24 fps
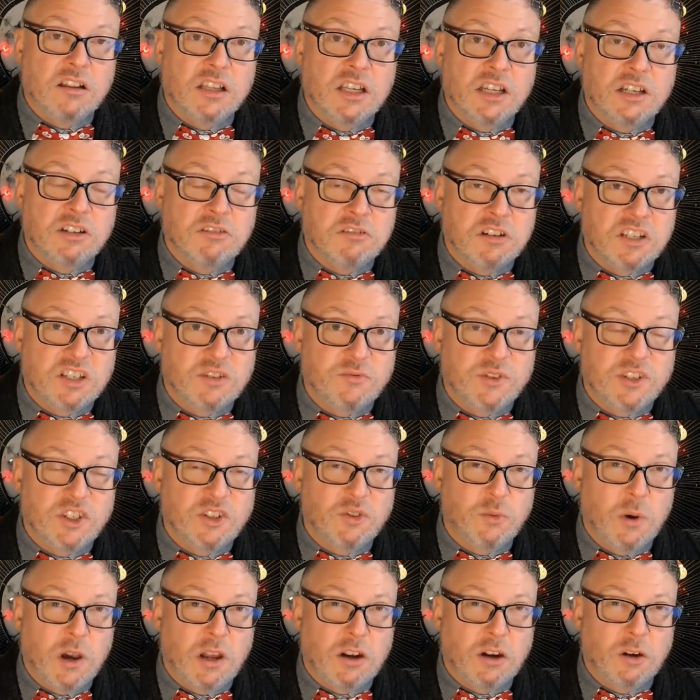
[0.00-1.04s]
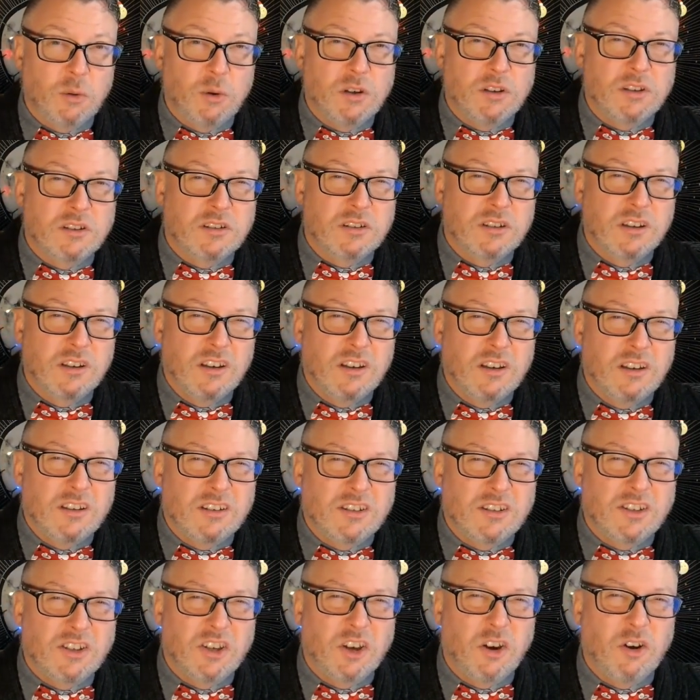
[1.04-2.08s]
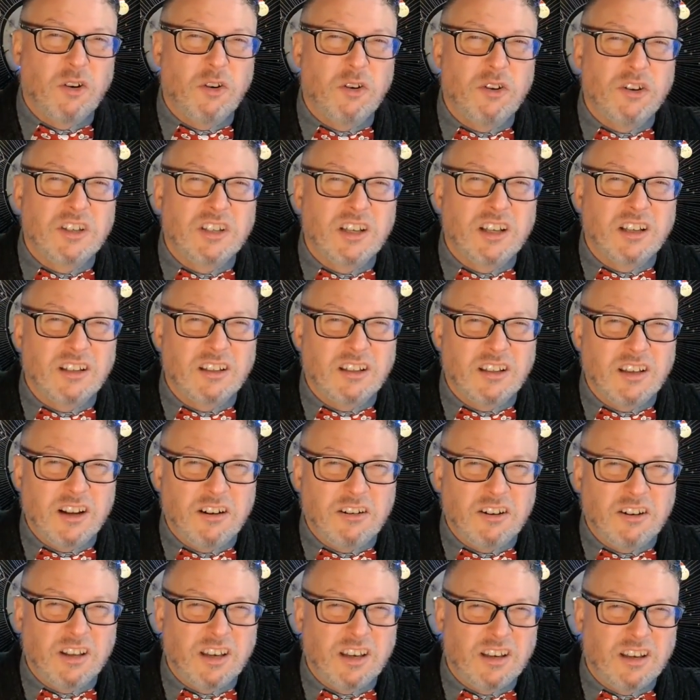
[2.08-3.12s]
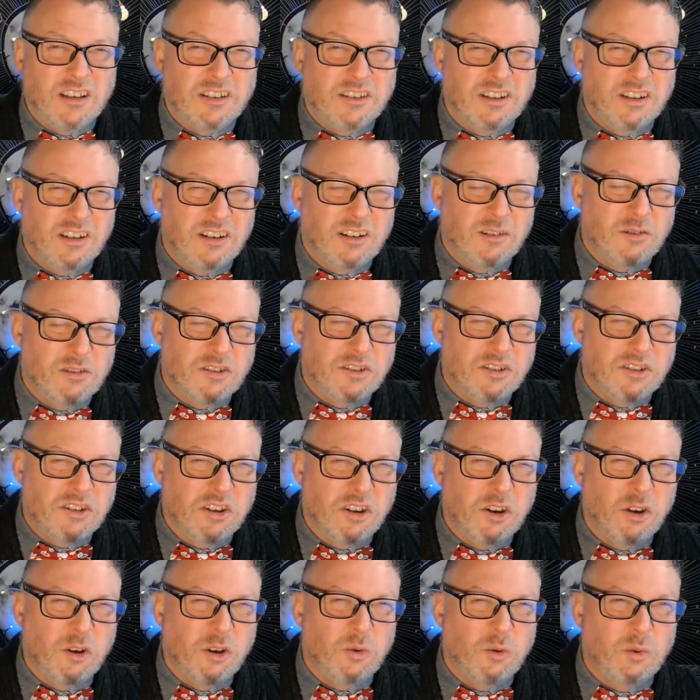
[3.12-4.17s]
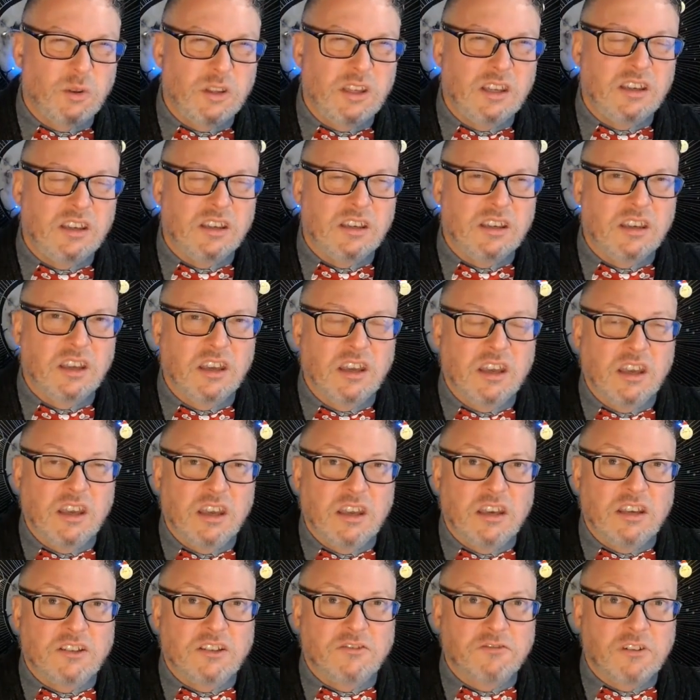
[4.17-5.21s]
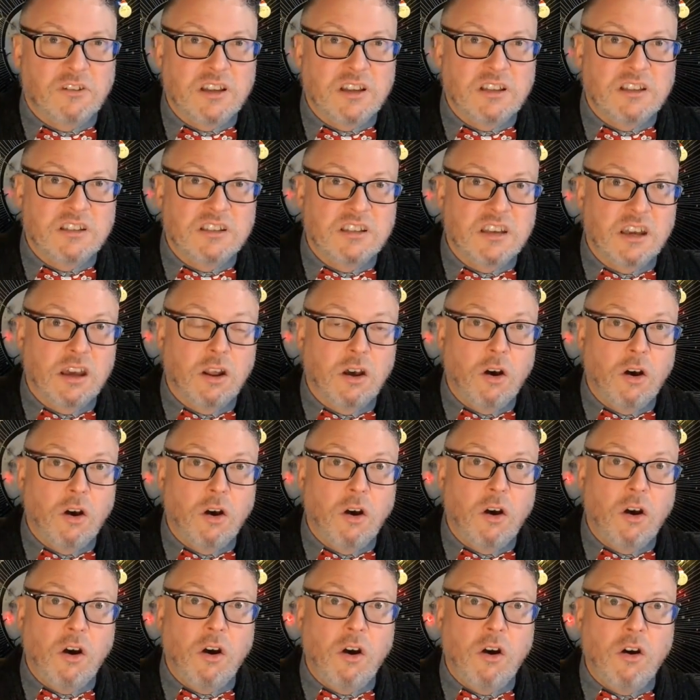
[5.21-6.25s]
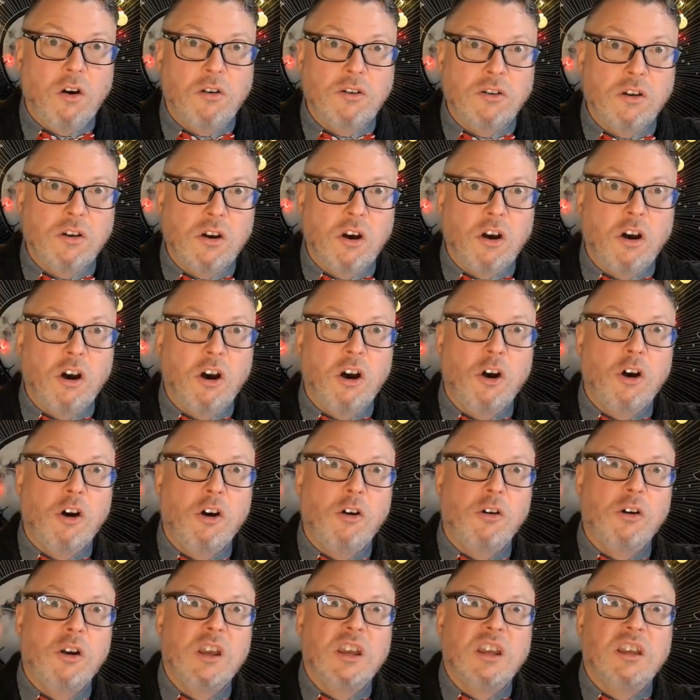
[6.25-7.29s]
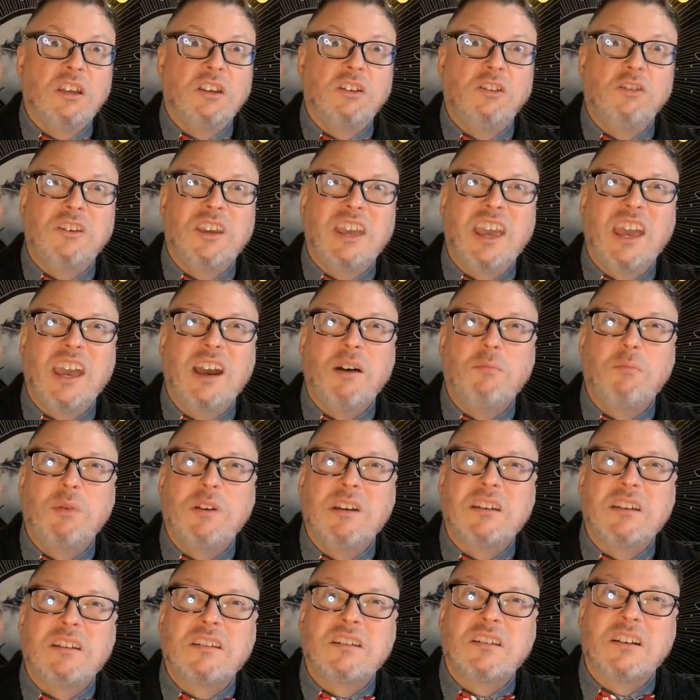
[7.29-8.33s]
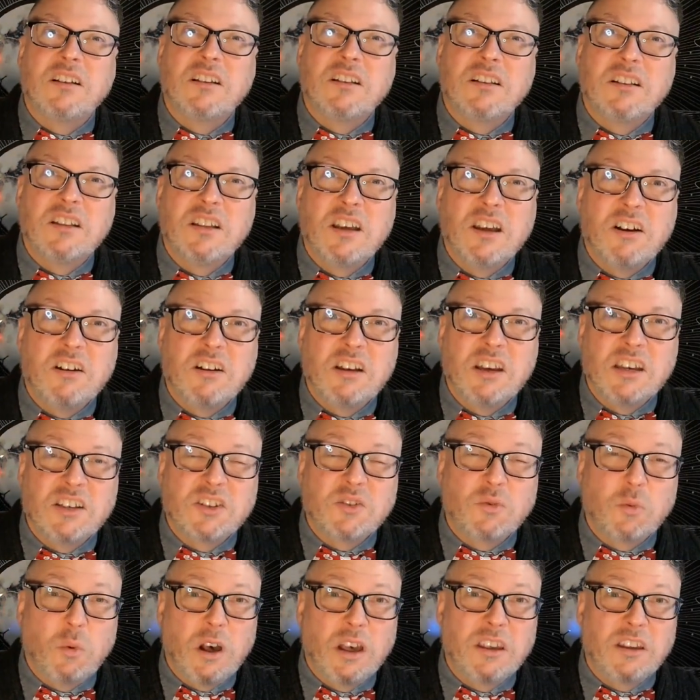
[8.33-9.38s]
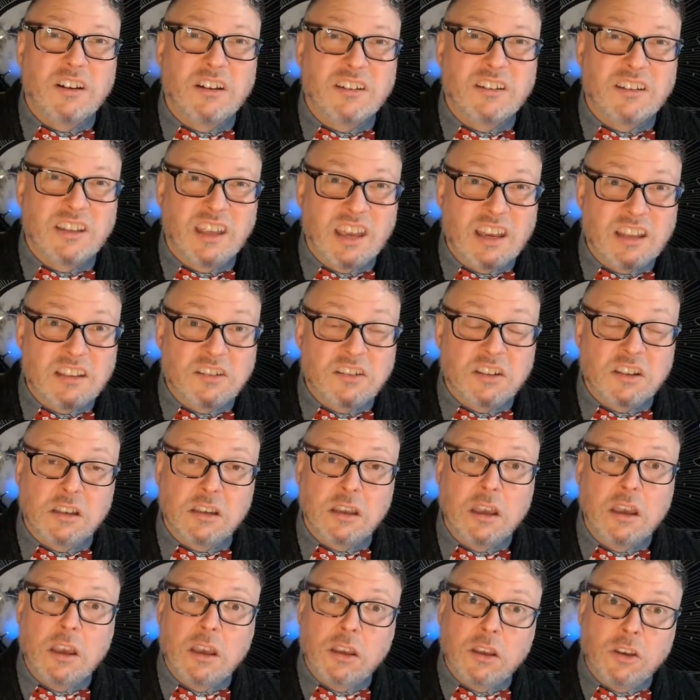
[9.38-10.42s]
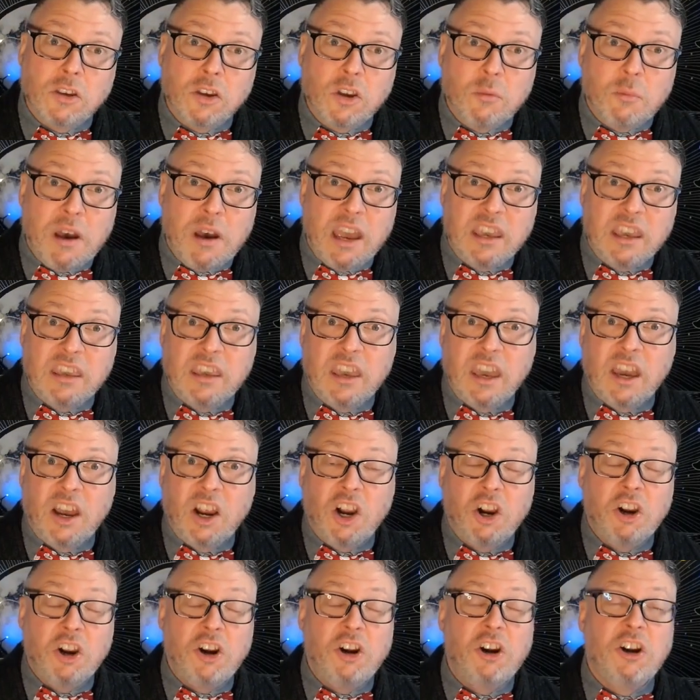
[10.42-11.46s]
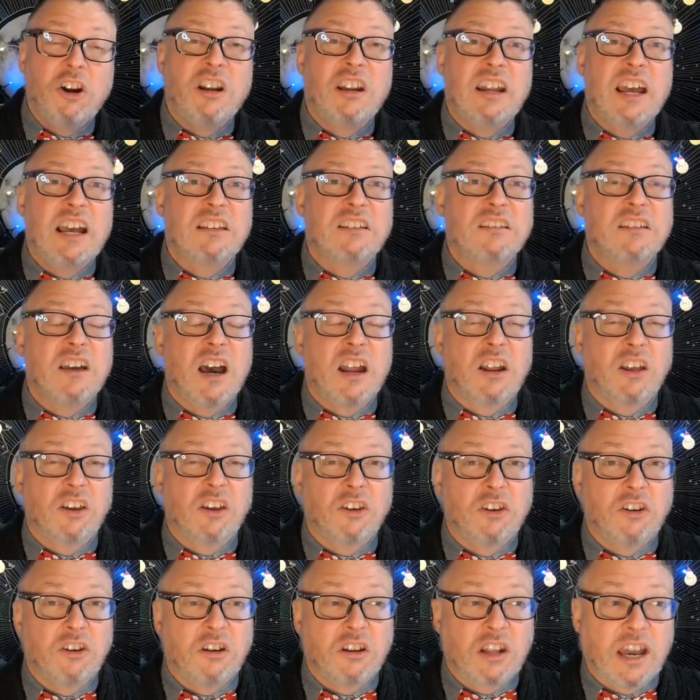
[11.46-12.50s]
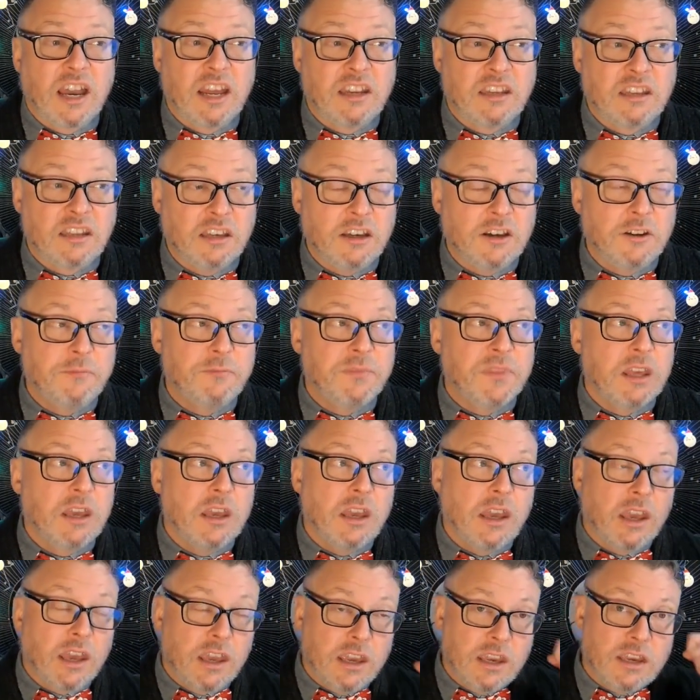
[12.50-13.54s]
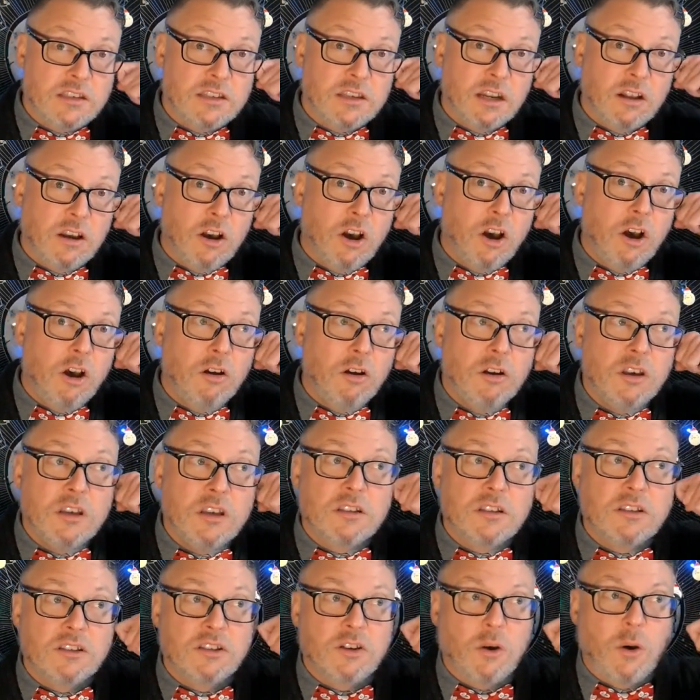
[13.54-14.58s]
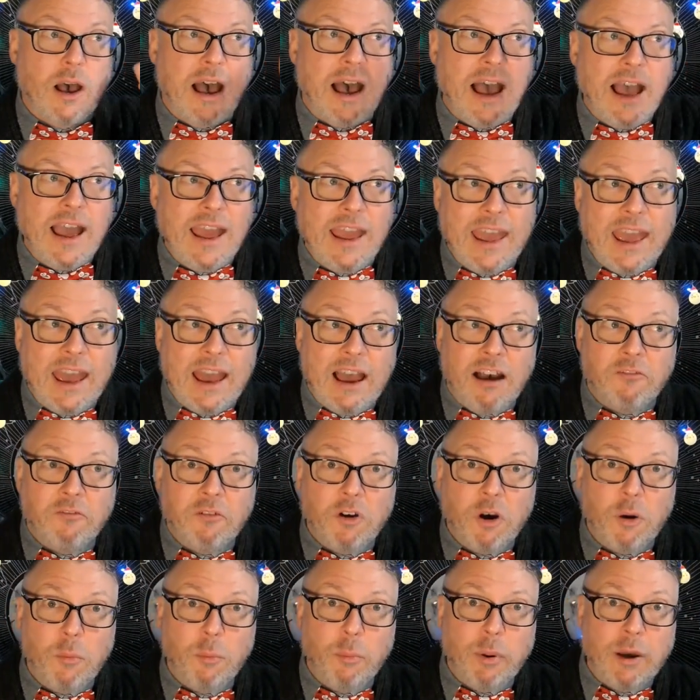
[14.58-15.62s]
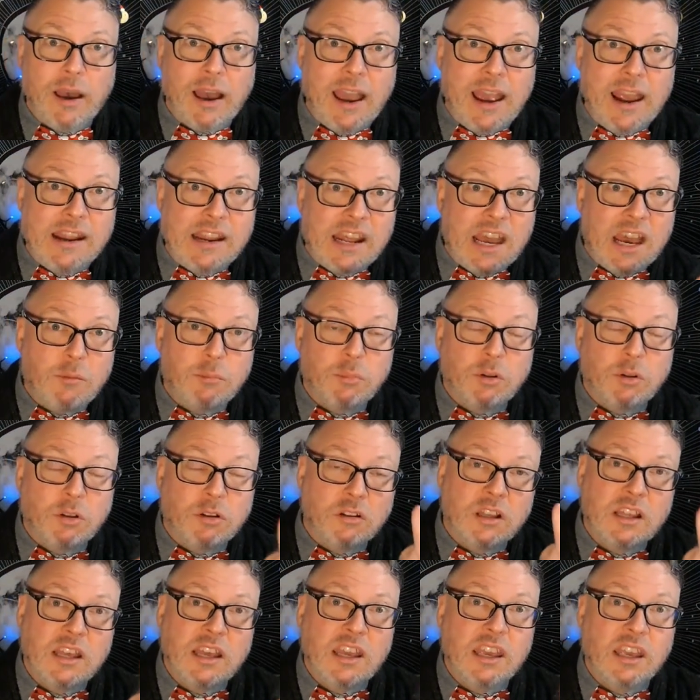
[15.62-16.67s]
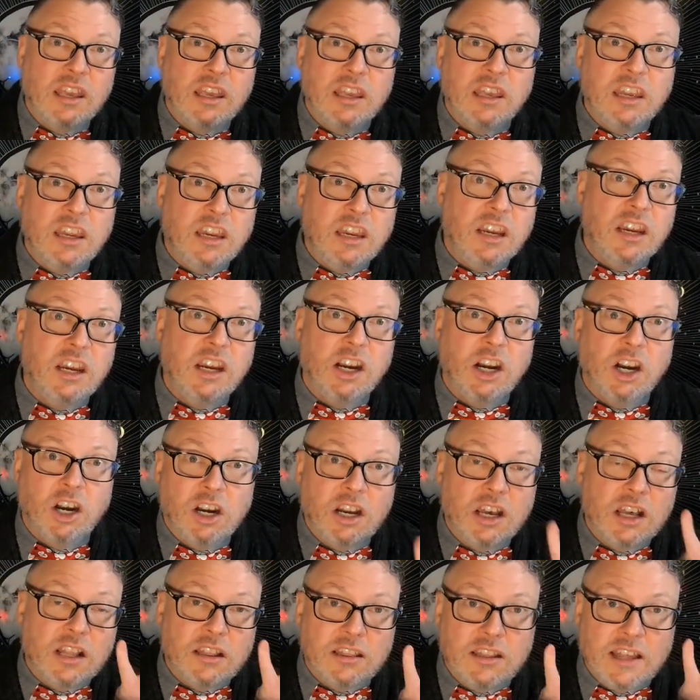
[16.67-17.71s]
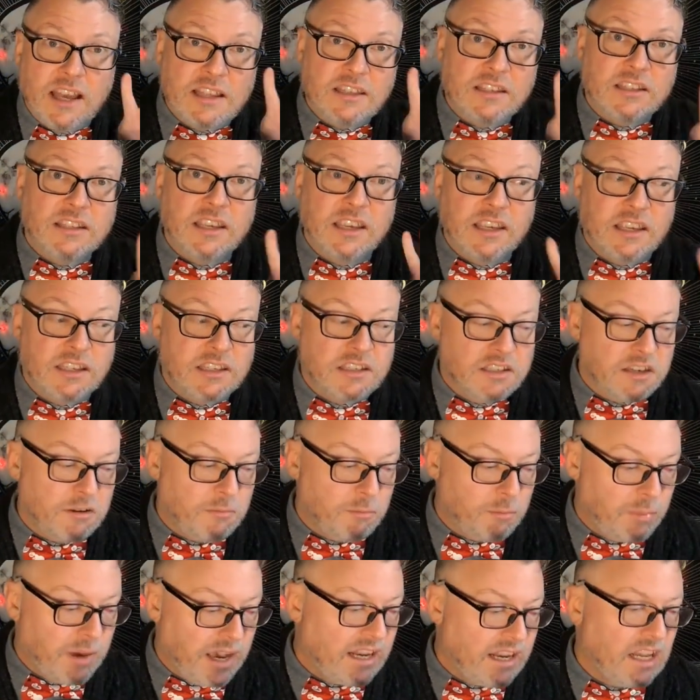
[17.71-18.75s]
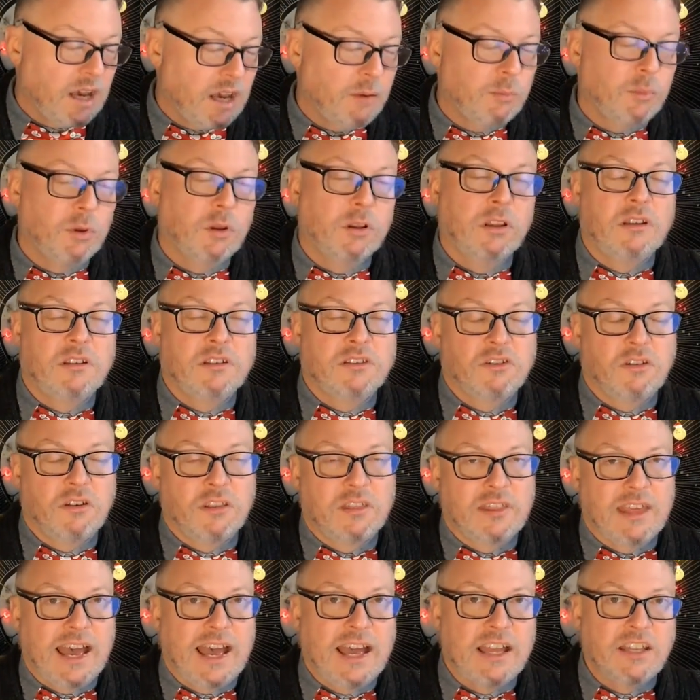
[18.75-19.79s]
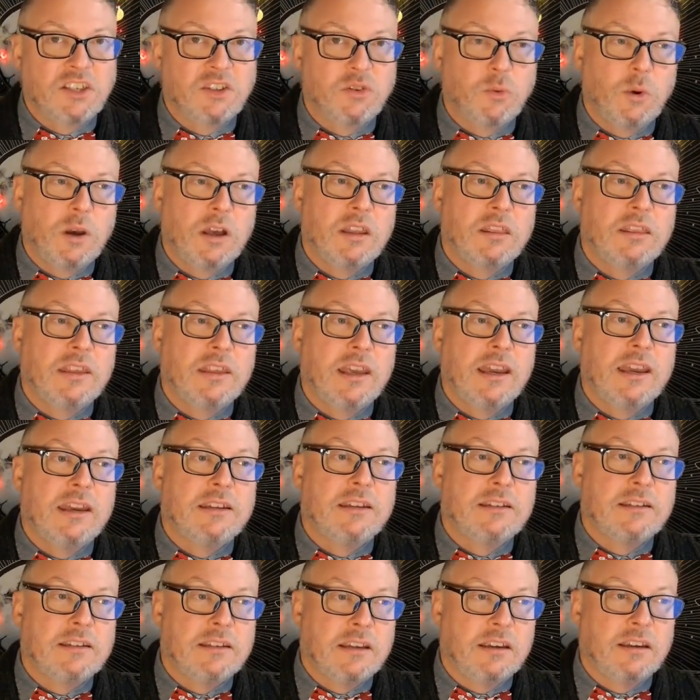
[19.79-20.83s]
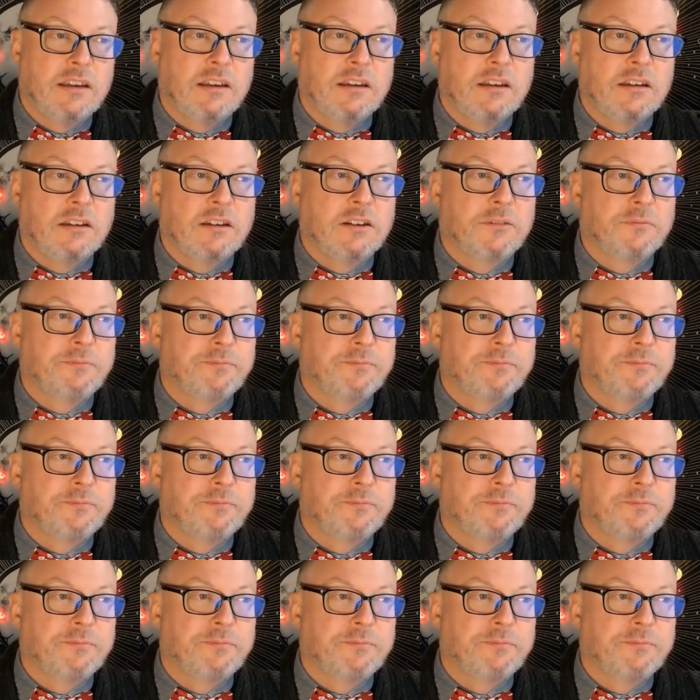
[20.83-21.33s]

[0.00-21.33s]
Christmas Sweater was so delirious and was so weak, his friend said, "Oh no, you can't be delirious while you're dancing. You might get hurt, and that's not a good idea." He said, "Oh, so I have a pineapple. Here, let's eat some pineapple." And so that's what they did.